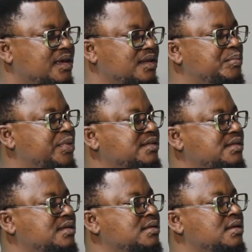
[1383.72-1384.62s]
can the
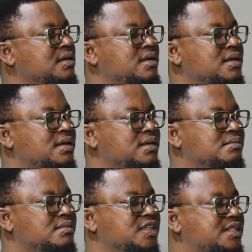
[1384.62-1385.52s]
person
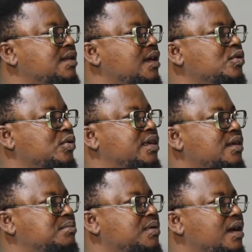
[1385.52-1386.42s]
say that,
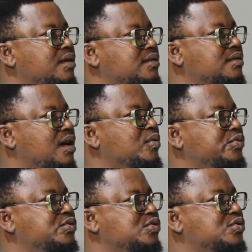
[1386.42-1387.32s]
okay, I now
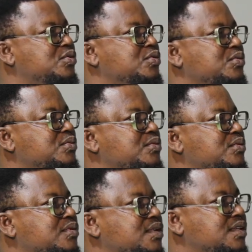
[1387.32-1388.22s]
want to school?
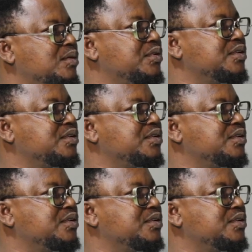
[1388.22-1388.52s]
Is that